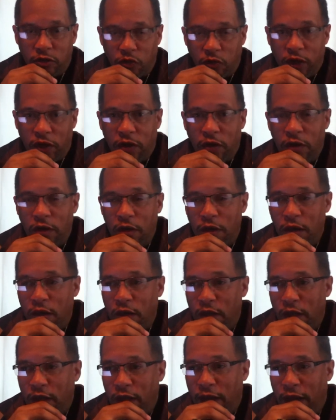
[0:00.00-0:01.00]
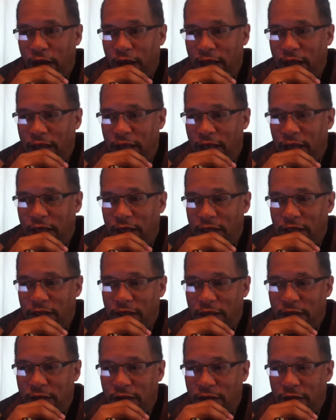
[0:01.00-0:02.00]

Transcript: as well. And I think it's